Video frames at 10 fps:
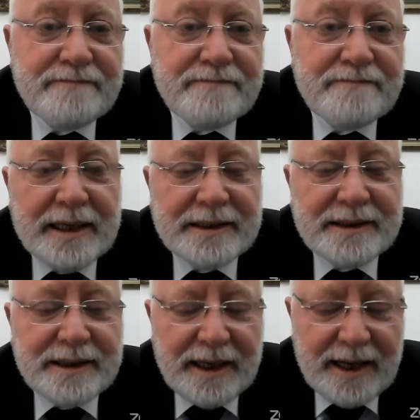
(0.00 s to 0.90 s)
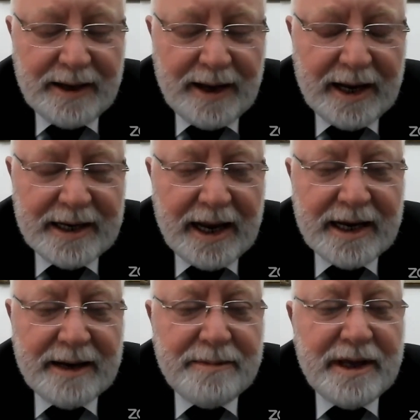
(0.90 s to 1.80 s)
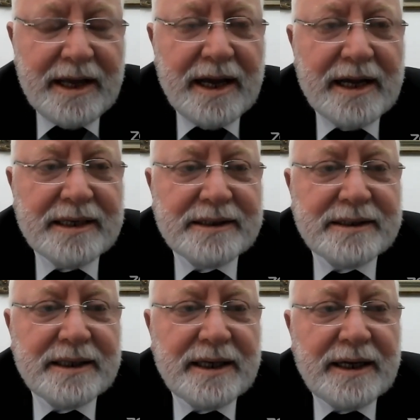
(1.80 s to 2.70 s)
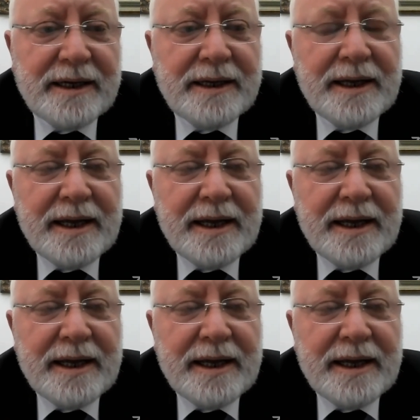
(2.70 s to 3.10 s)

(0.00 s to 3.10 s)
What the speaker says: an enemy, as a